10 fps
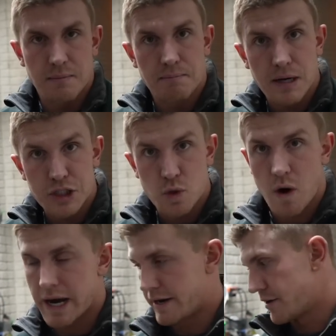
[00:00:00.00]
Much
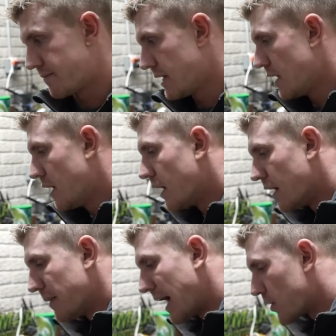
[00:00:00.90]
quieter.
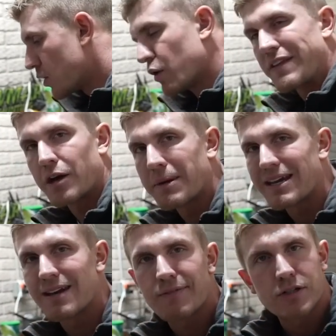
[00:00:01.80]
Um, I don't know if that'll make
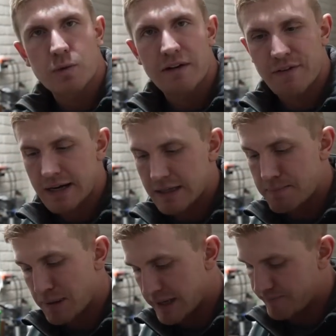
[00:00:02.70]
a difference, quite frankly,
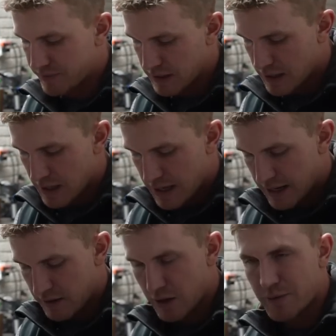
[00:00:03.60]
but I
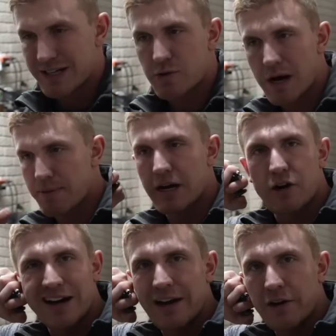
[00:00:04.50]
don't know, when it's right by
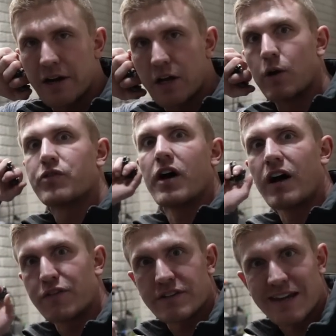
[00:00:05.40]
your ear and it goes
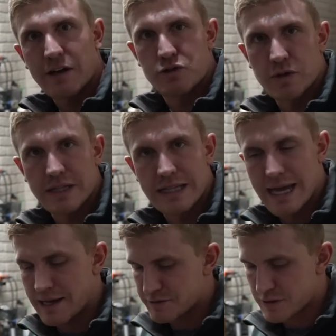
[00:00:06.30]
off, it sounds really
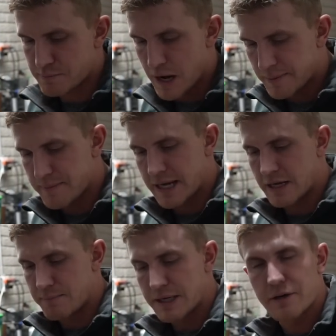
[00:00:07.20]
loud, so I'm probably making
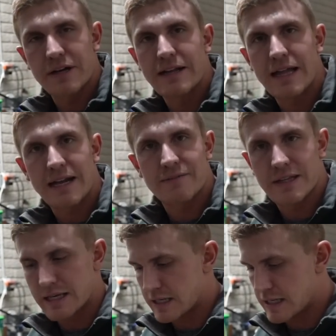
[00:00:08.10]
a bigger deal out of it
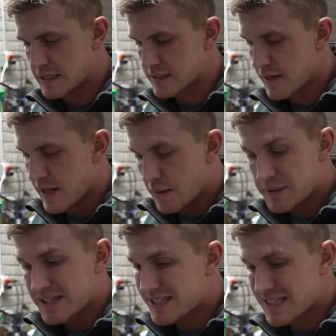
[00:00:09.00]
than it is.
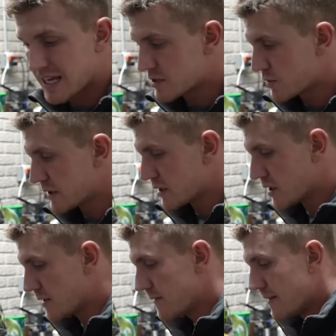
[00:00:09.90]
But this stand's really
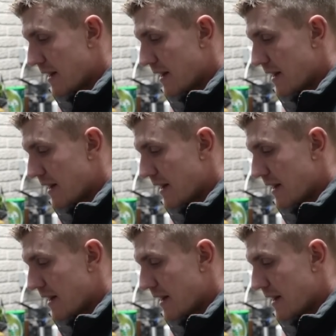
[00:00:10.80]
good.